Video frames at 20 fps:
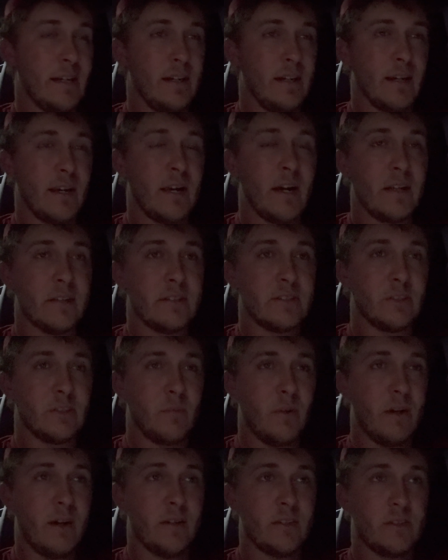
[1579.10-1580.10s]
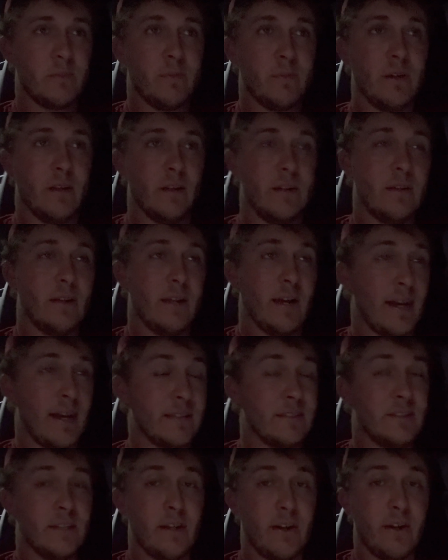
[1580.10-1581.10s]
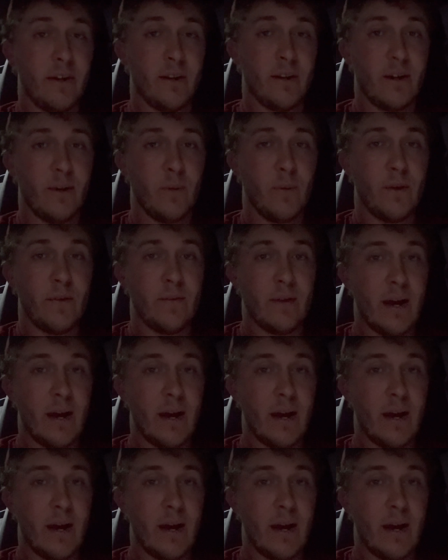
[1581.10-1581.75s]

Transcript: cutting so much, but like I said earlier,